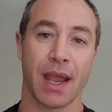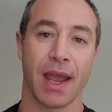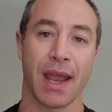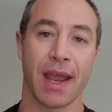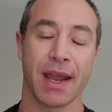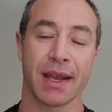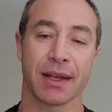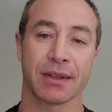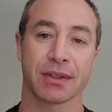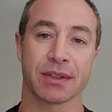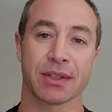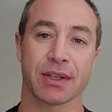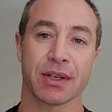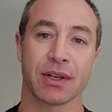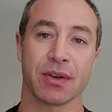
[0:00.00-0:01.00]
And
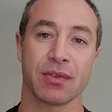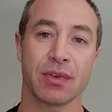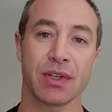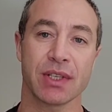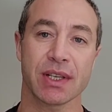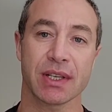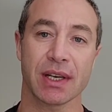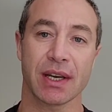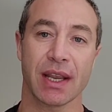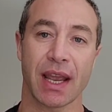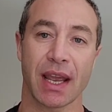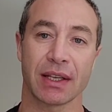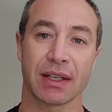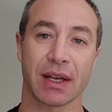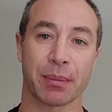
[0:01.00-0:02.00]
recently
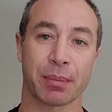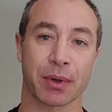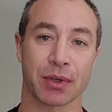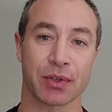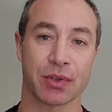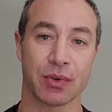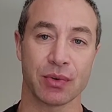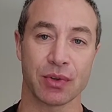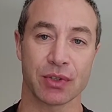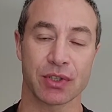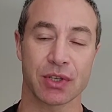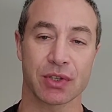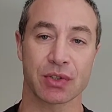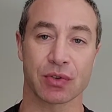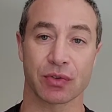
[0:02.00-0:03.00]
had an
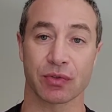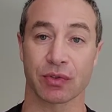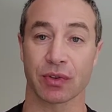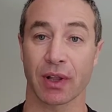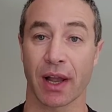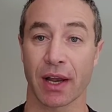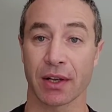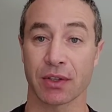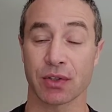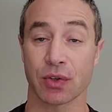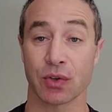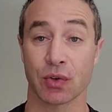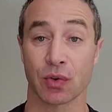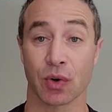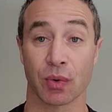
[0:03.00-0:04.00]
opportunity to fly to
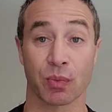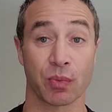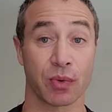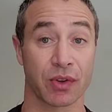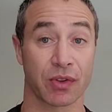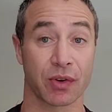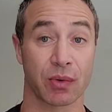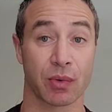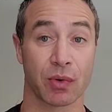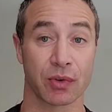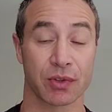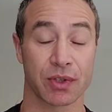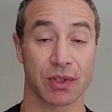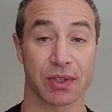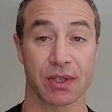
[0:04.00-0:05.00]
Europe with
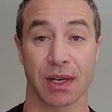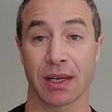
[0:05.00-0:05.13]
Qantas.